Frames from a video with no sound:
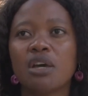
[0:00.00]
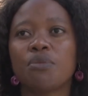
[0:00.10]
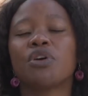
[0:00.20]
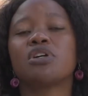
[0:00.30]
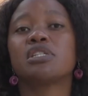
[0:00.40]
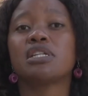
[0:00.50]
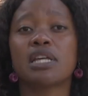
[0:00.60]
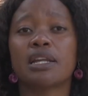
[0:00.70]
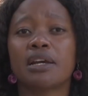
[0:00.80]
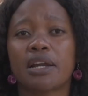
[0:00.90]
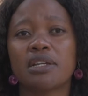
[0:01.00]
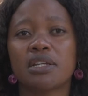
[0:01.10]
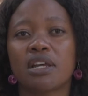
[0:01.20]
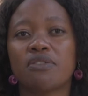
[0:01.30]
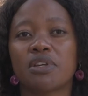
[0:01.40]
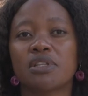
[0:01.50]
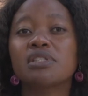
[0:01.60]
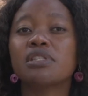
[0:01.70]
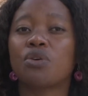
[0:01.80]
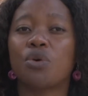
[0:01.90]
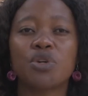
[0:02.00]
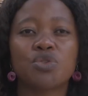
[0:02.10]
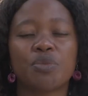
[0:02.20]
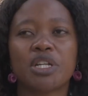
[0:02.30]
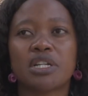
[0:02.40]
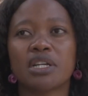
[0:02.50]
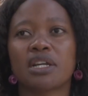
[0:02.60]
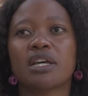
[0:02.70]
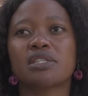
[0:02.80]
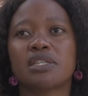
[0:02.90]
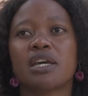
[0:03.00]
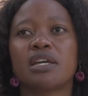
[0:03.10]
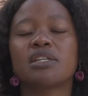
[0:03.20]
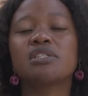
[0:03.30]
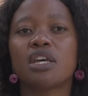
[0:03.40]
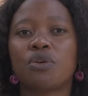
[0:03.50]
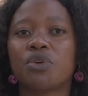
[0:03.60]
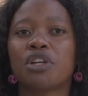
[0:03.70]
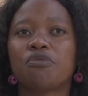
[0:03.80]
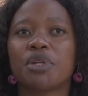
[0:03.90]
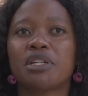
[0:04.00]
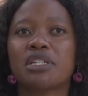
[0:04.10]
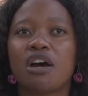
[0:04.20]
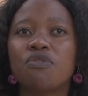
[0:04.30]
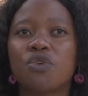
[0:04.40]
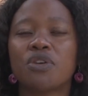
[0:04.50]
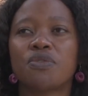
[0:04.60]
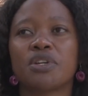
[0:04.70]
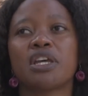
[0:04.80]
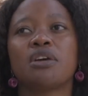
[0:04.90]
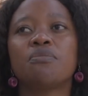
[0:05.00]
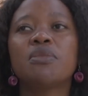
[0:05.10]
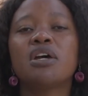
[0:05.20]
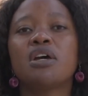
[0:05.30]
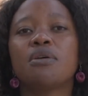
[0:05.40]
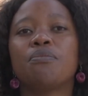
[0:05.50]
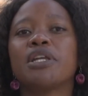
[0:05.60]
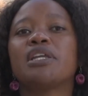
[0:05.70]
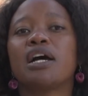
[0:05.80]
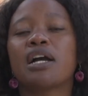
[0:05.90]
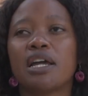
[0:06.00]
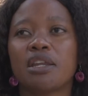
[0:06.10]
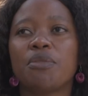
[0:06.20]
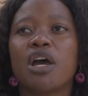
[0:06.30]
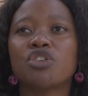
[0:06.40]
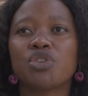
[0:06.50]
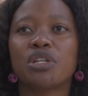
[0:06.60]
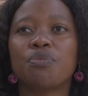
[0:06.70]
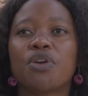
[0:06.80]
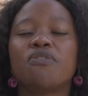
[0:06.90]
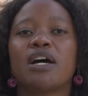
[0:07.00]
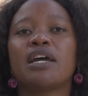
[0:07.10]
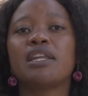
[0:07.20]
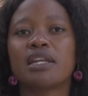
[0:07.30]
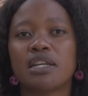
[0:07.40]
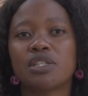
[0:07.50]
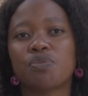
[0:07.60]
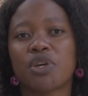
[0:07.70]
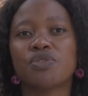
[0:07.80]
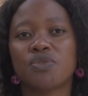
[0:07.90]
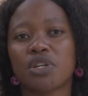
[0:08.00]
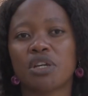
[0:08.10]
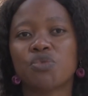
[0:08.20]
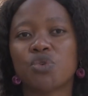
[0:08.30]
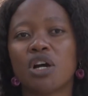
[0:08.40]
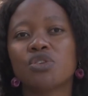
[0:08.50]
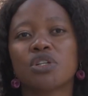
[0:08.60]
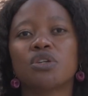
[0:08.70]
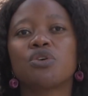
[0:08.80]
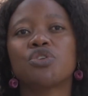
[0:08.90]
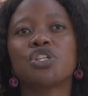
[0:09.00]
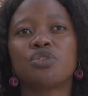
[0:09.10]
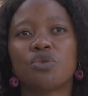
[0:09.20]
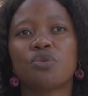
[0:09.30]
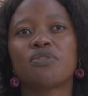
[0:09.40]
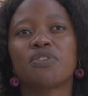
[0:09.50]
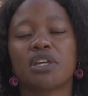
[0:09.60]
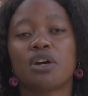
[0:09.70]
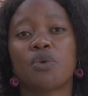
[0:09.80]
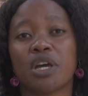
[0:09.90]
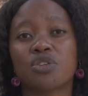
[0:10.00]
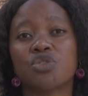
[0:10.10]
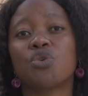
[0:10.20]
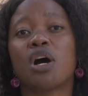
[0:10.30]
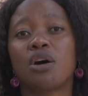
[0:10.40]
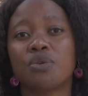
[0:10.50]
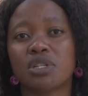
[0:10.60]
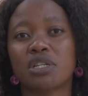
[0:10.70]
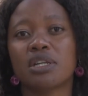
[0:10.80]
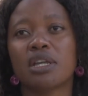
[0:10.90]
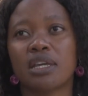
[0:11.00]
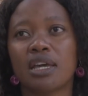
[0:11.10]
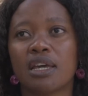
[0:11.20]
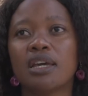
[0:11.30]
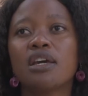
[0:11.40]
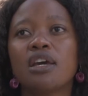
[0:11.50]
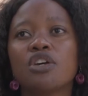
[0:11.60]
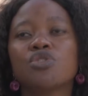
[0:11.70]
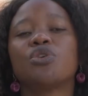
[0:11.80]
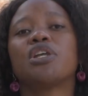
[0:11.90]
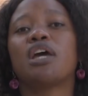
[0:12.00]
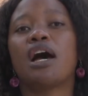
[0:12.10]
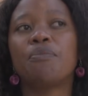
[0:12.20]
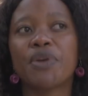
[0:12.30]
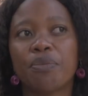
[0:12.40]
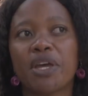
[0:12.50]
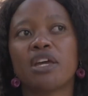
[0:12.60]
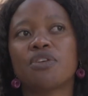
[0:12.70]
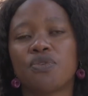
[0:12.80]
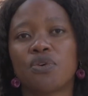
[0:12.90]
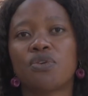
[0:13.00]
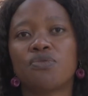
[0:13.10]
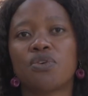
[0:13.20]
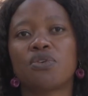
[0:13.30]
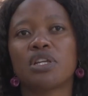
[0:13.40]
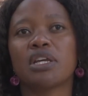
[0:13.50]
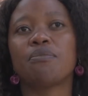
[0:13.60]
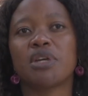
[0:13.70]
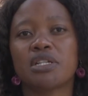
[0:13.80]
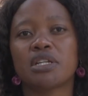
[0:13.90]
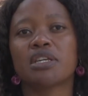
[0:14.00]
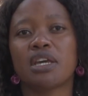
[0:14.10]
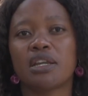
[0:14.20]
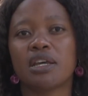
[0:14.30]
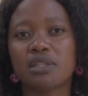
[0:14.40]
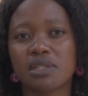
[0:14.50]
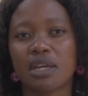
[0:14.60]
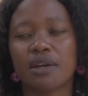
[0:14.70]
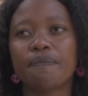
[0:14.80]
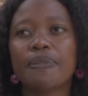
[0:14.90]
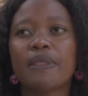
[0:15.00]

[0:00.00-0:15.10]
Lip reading: because these are the grade 11s going to matric next year. This year would have been a tough one for them, but the academy actually provided that space for them to actually continue with their work throughout the year, so they are prepared for their matric year next year.